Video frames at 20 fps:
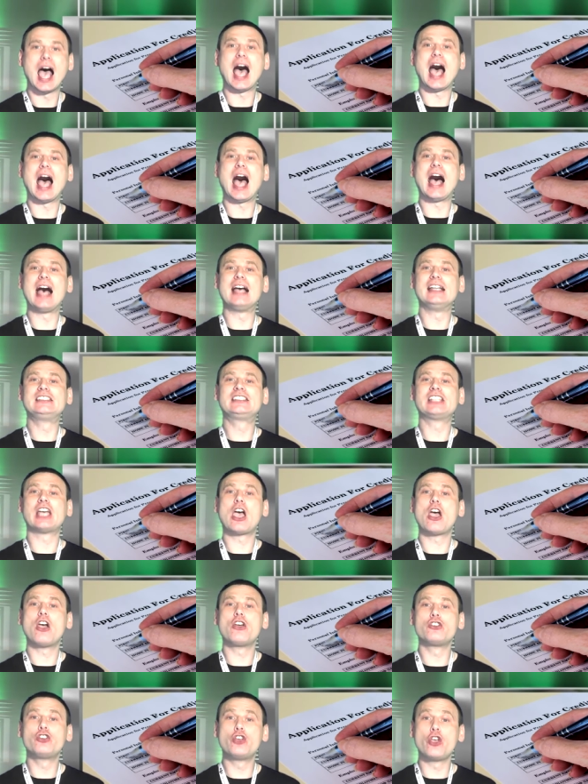as
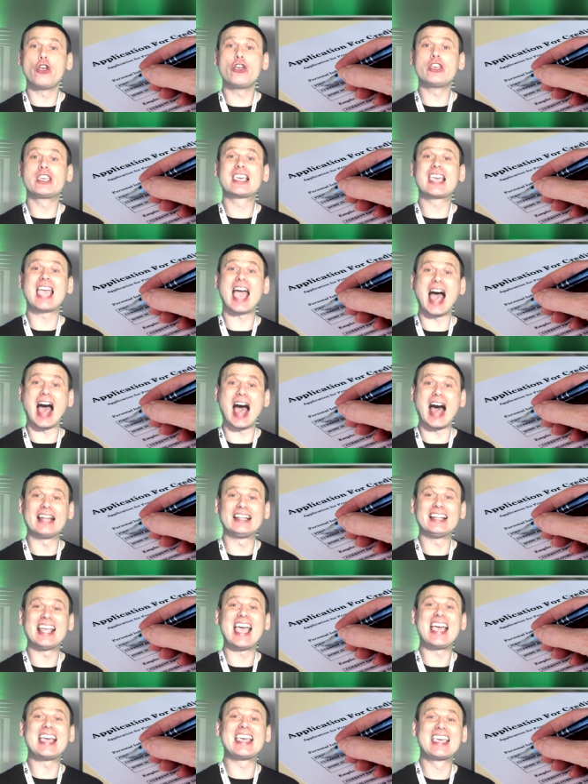you can
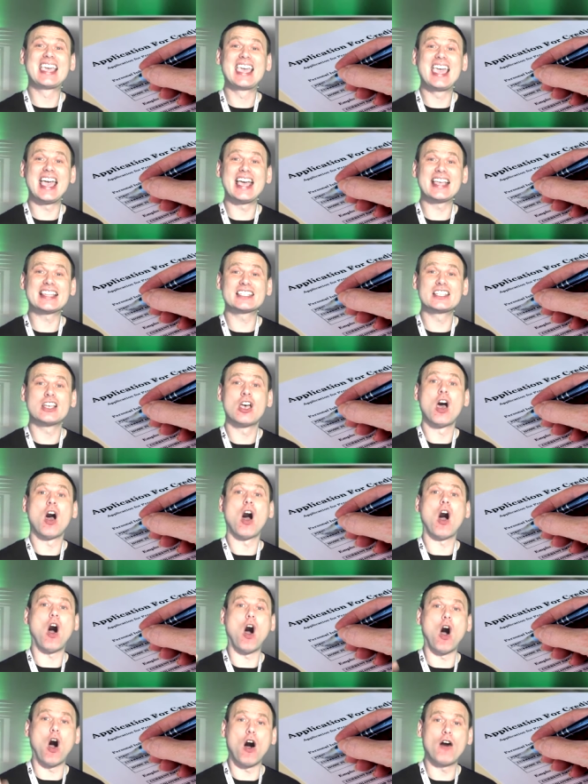get
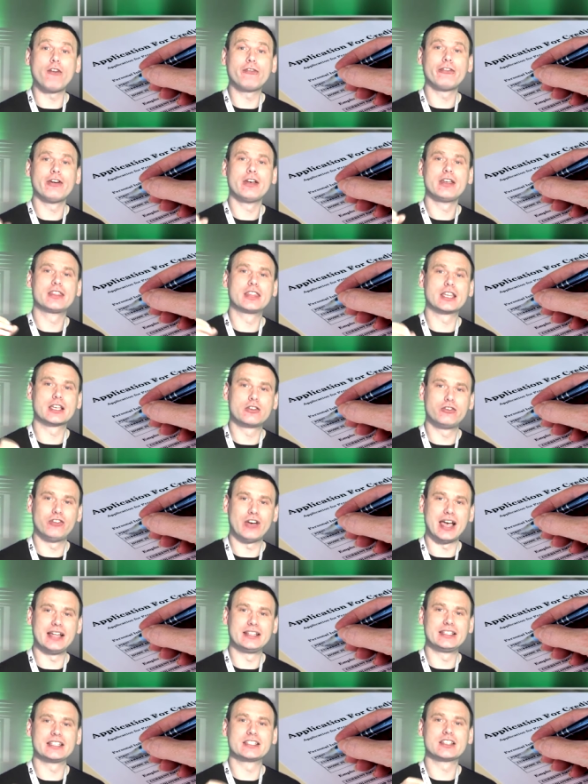off the
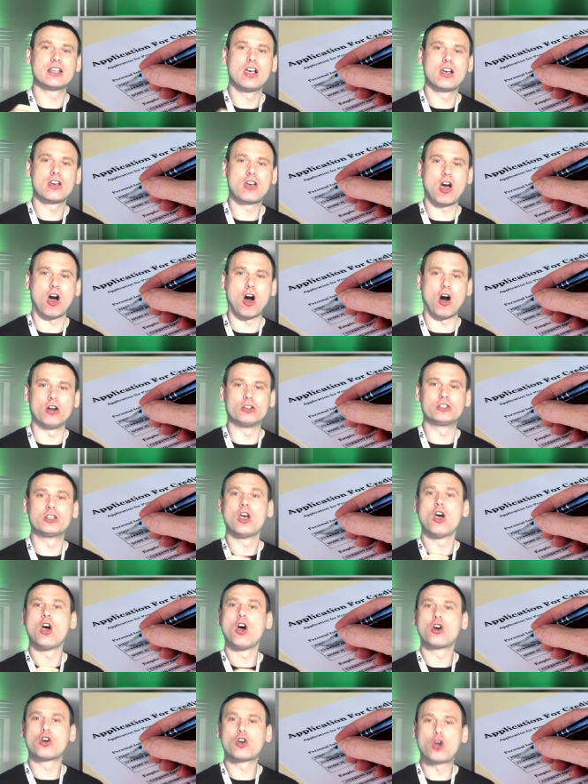credit card
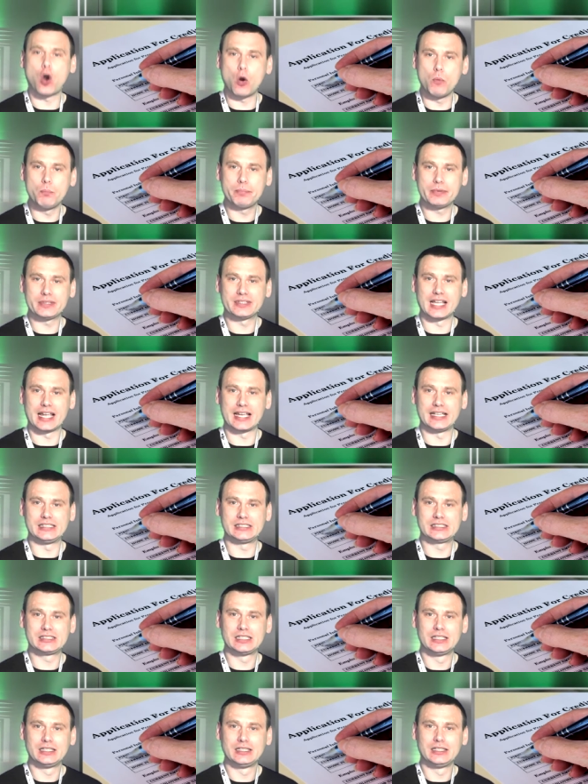companies.